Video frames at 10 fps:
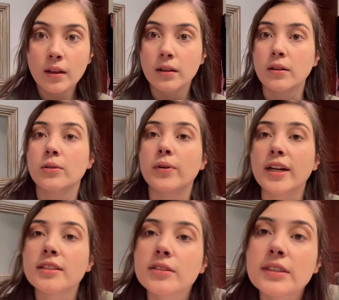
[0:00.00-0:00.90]
Alright,
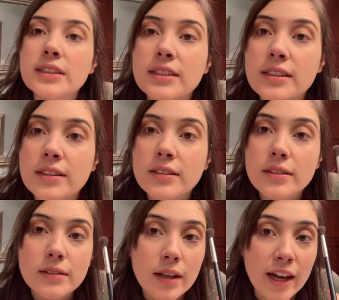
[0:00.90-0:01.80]
so it's
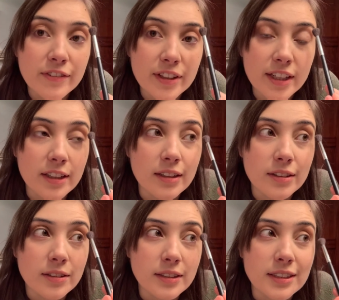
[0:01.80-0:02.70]
still, I feel like, a
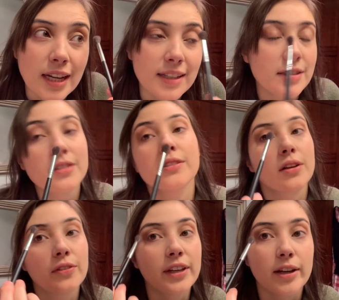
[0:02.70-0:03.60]
little intense
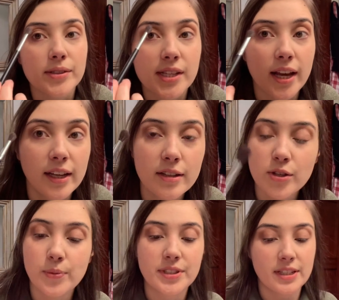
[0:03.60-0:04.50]
on the outside, so
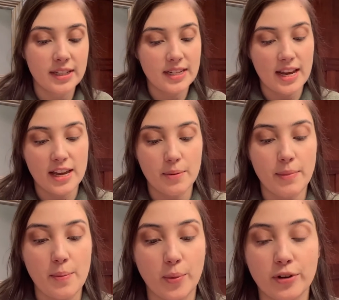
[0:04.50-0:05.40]
I'm just going to take my
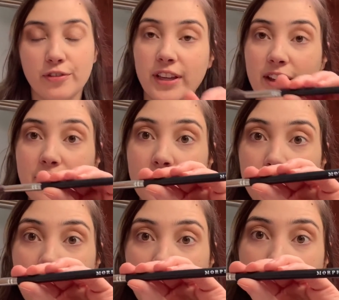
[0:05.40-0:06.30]
Morphe
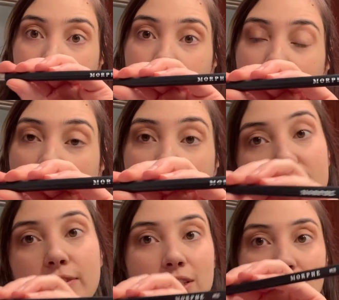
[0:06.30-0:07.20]
535,
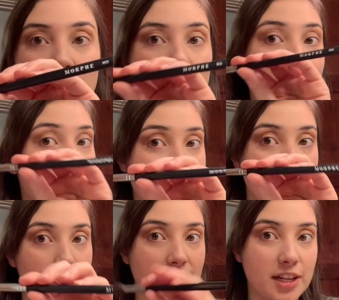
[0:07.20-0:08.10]
it's just a basic
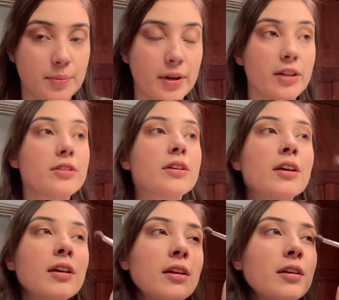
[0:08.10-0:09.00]
blending brush,
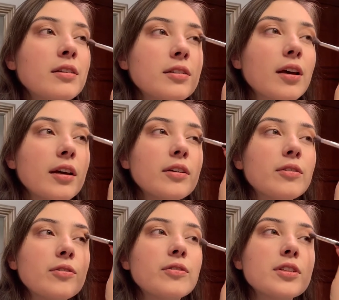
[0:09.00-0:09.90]
to kind of
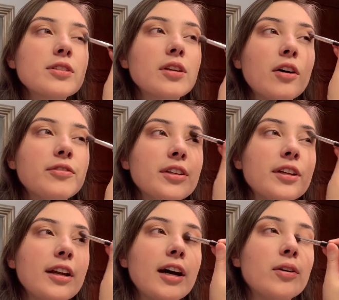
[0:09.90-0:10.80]
soften it
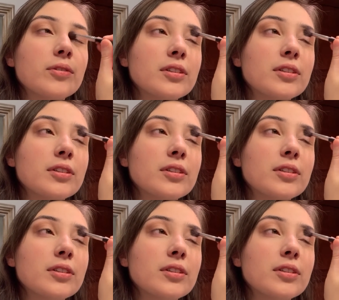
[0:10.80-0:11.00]
out.